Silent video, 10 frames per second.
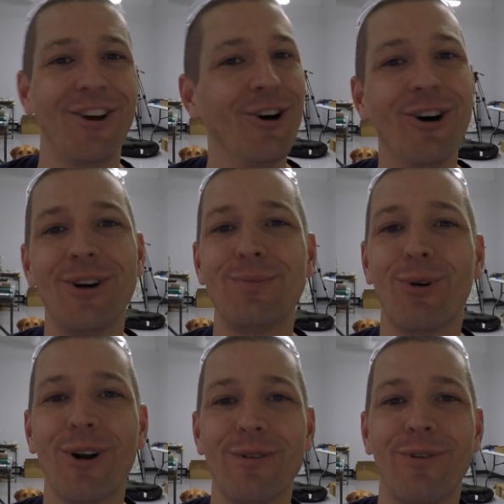Good
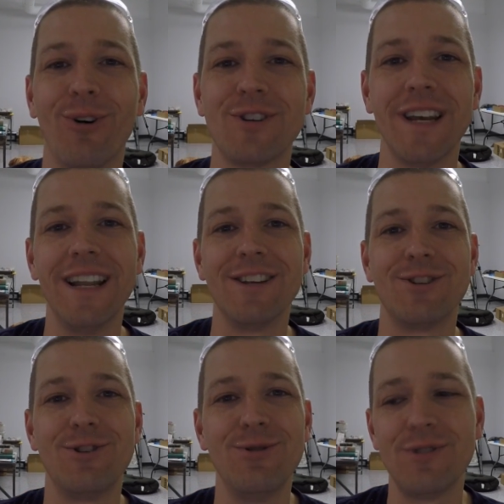morning, folks. It
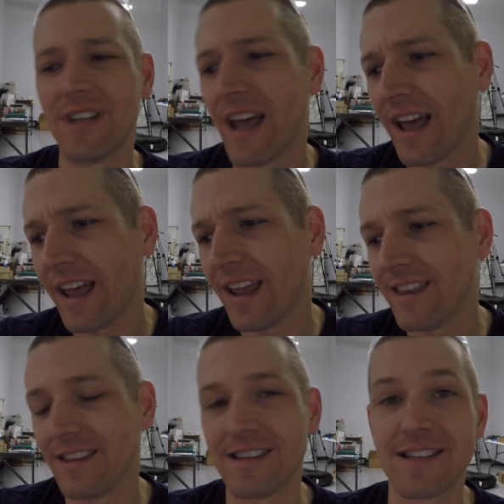is Tuesday
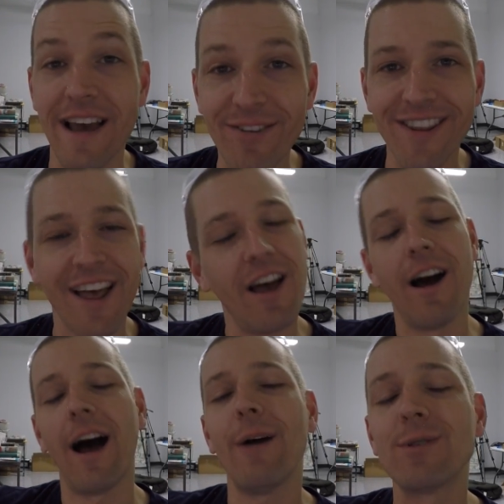the 7th.
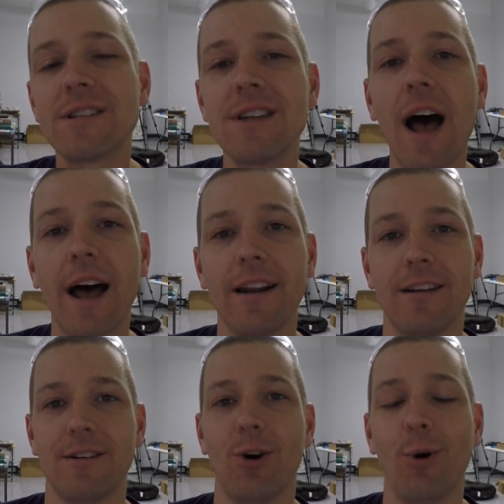I was not
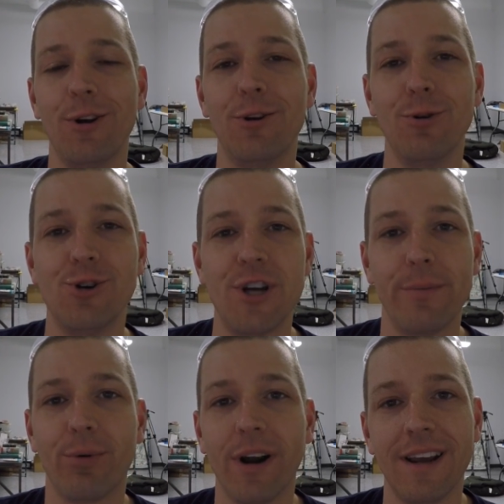going to do a chip
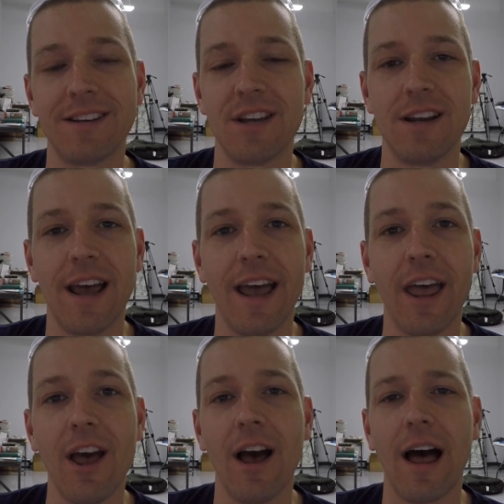break today
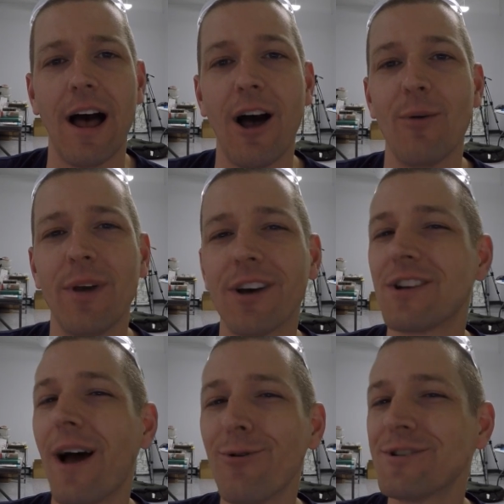uh, because
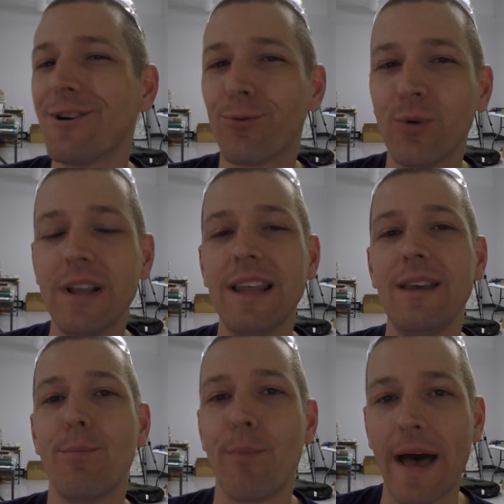I was in a
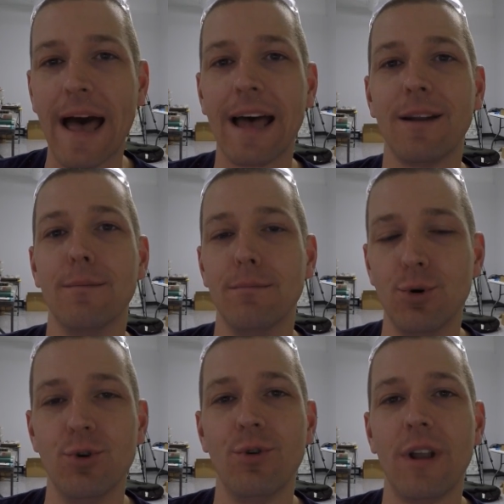really bad
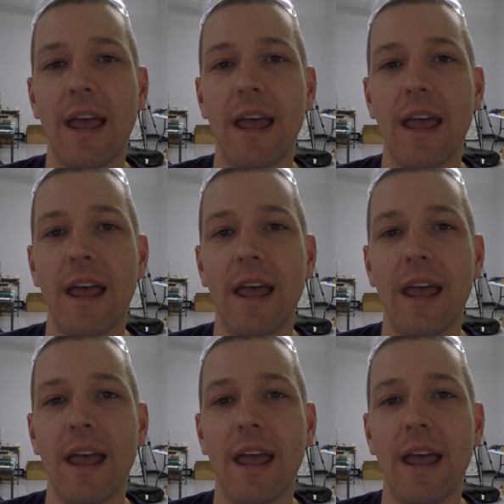mood.